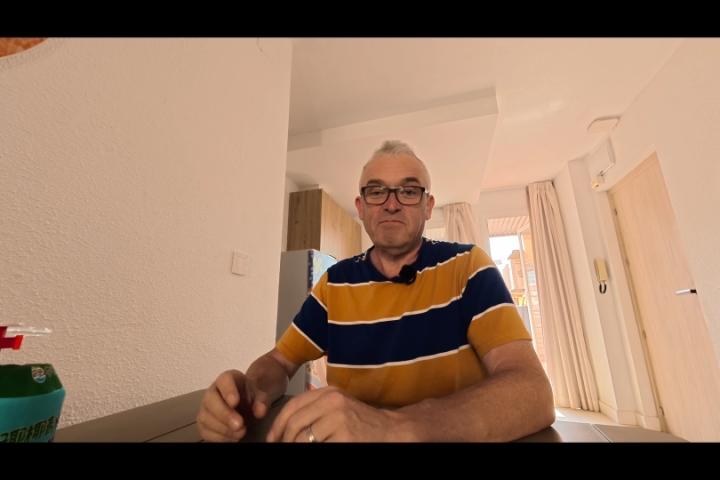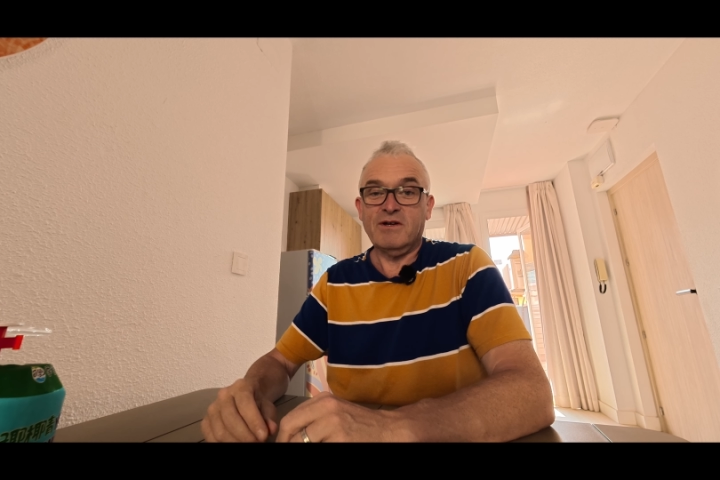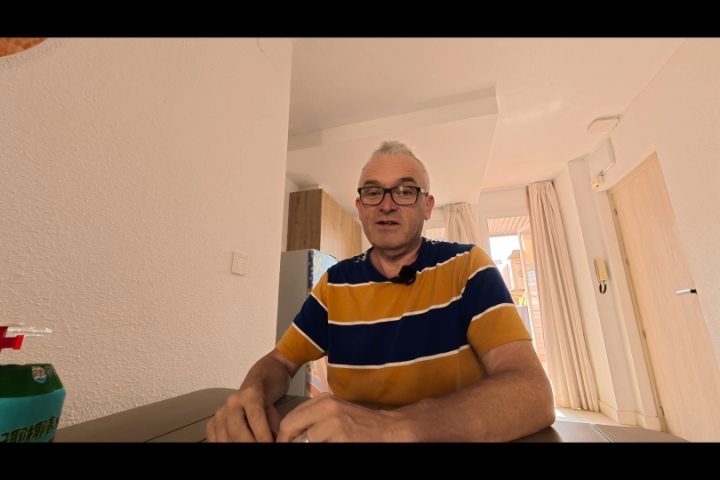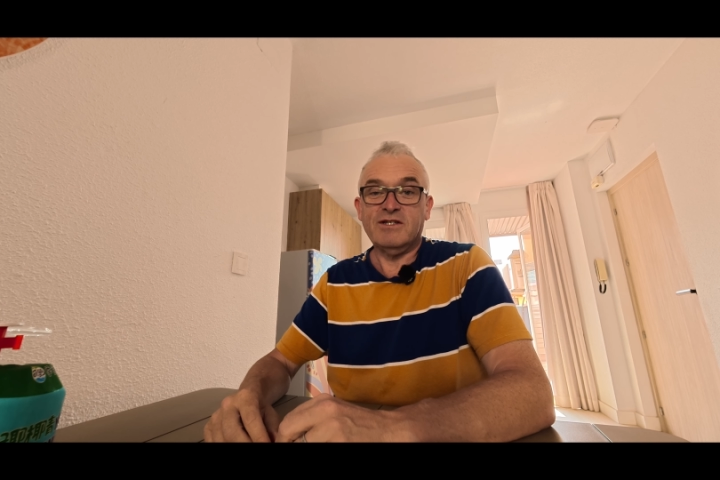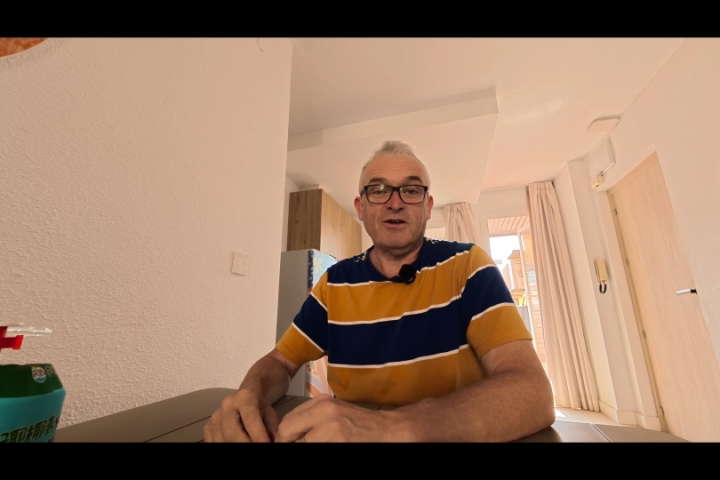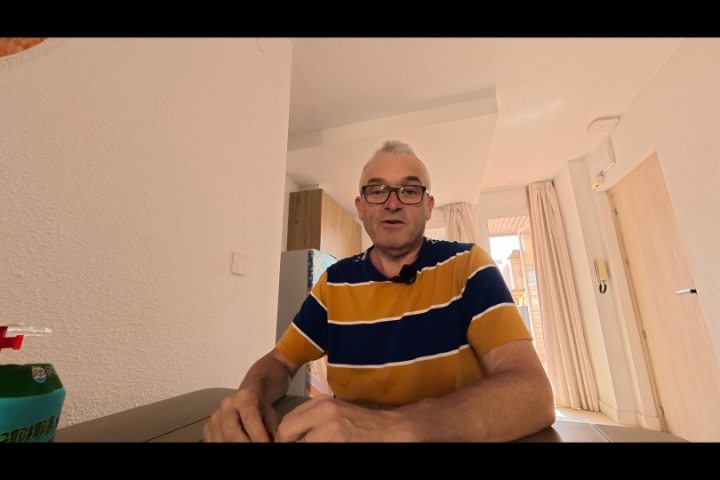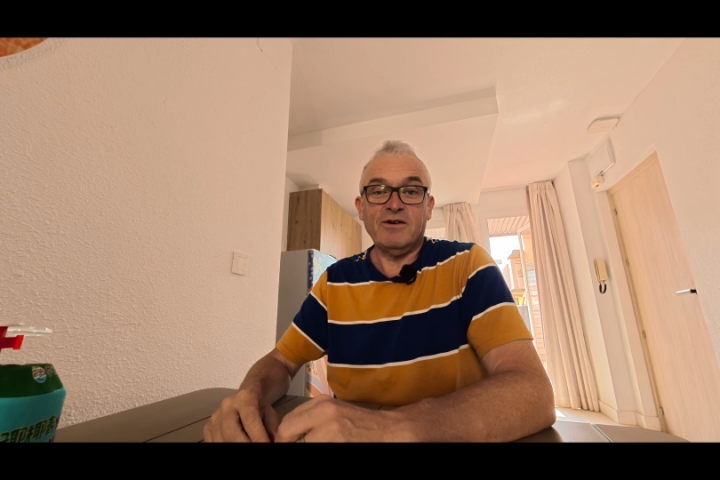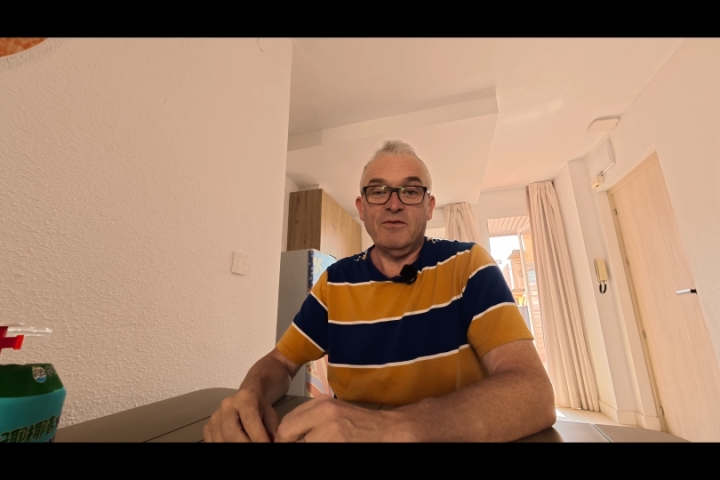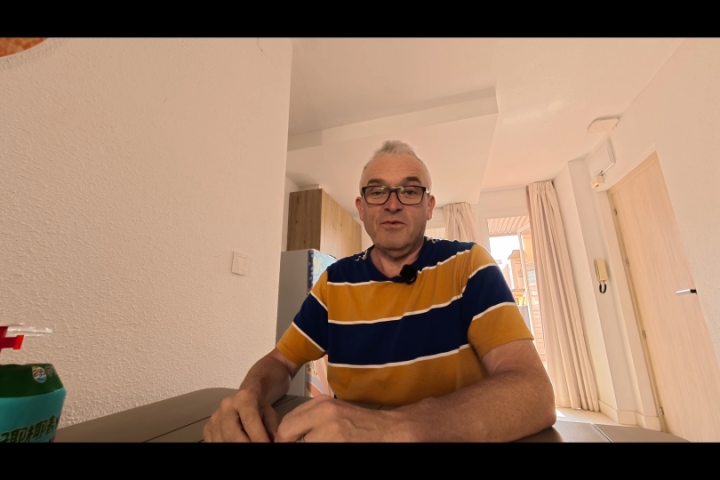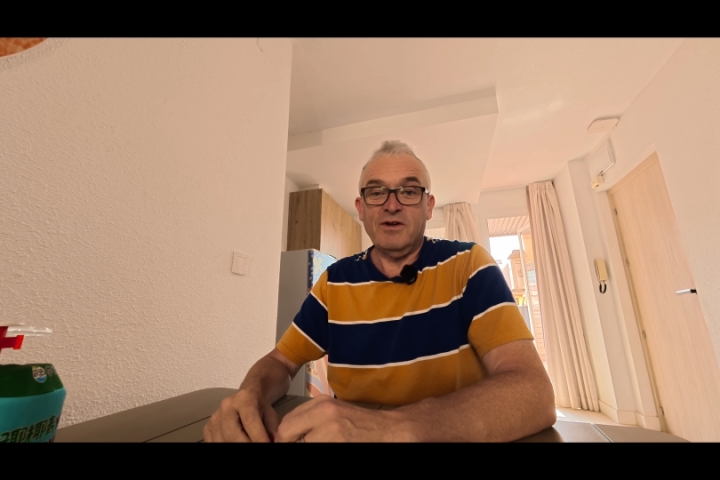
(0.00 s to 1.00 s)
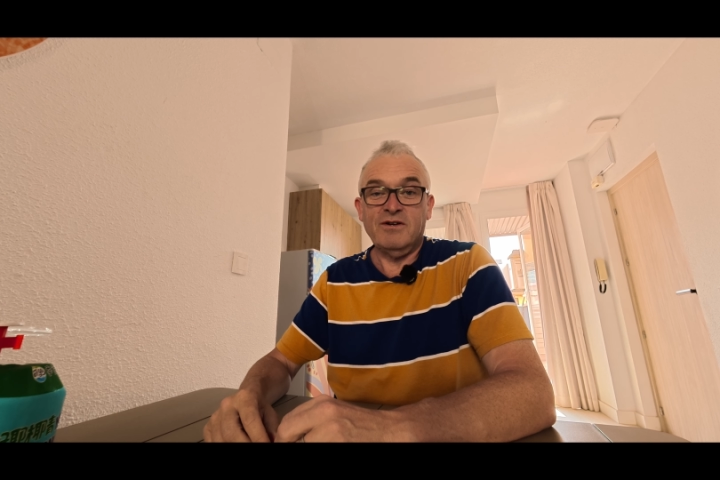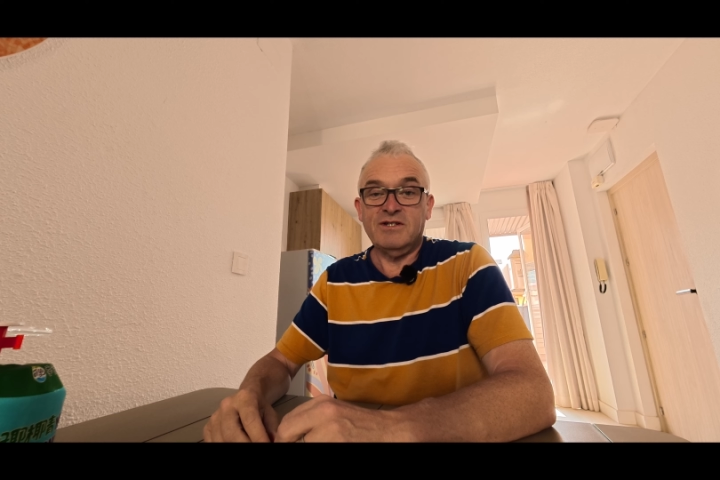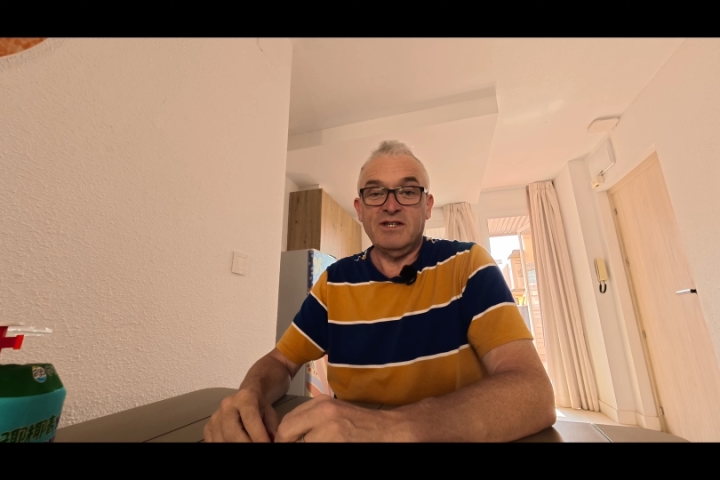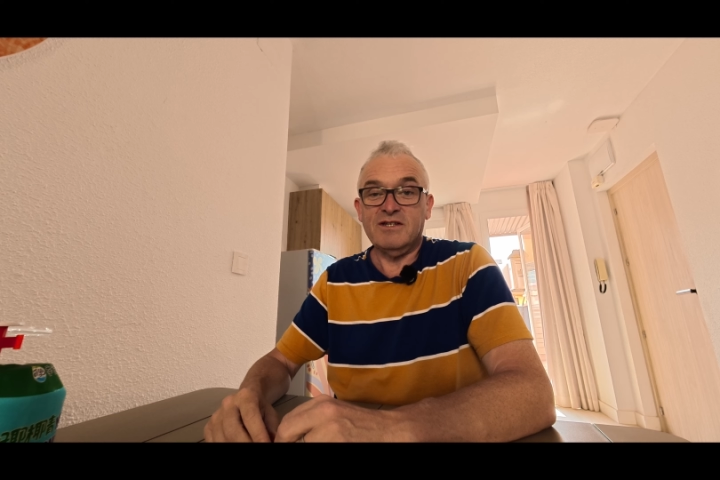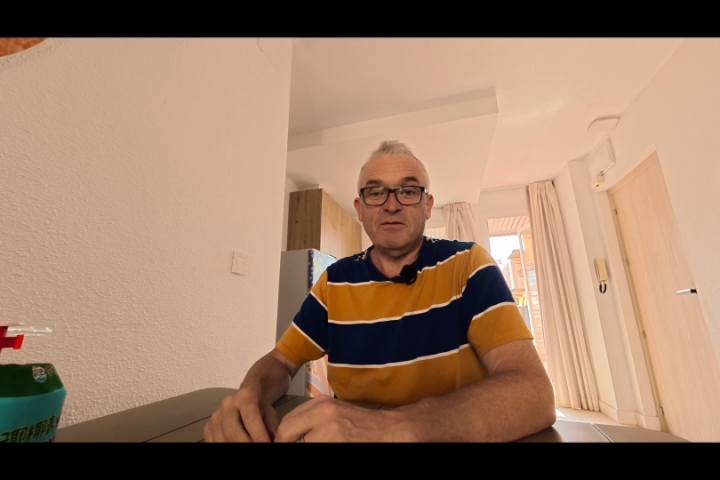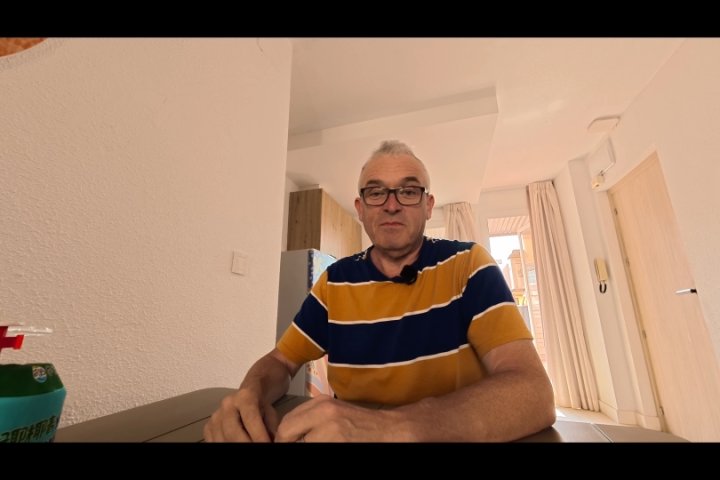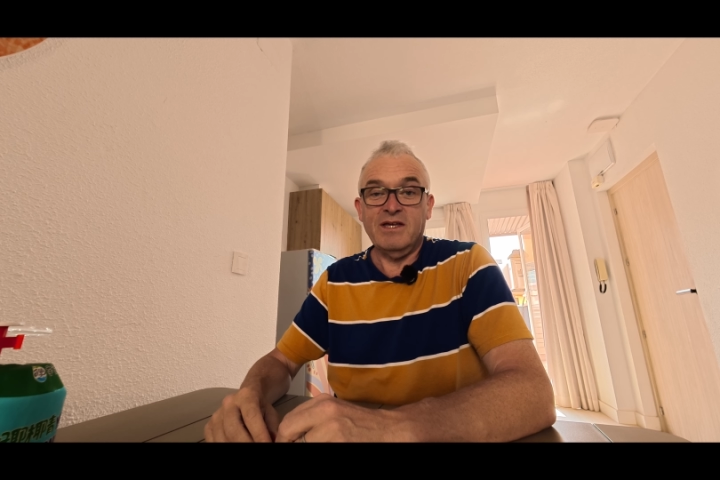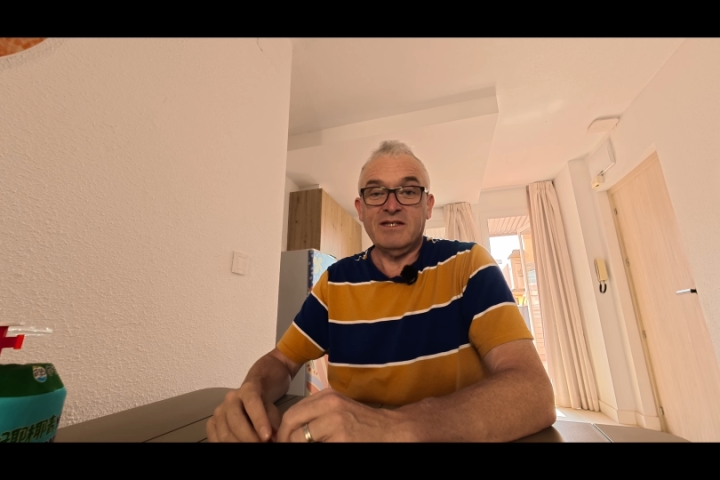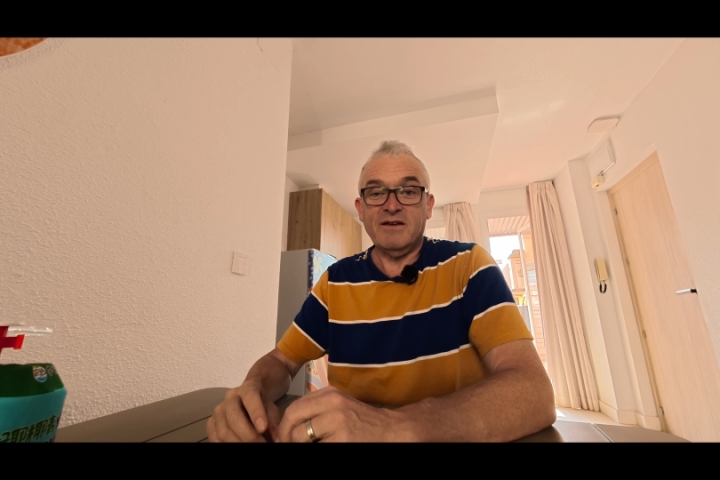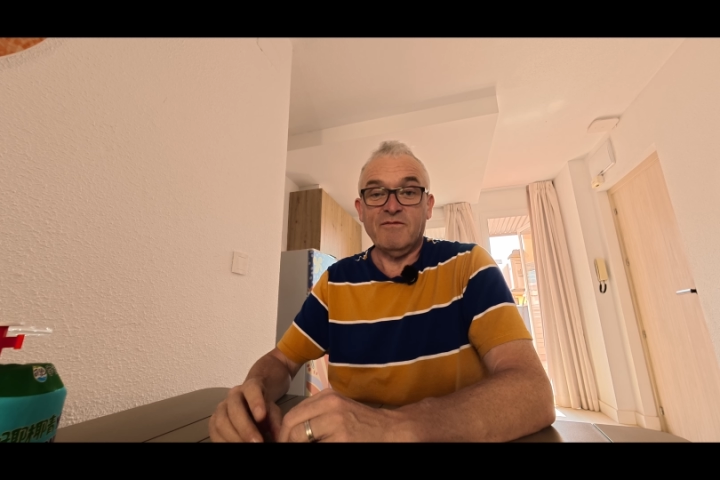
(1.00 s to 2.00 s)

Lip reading: because the coconut water is just amazing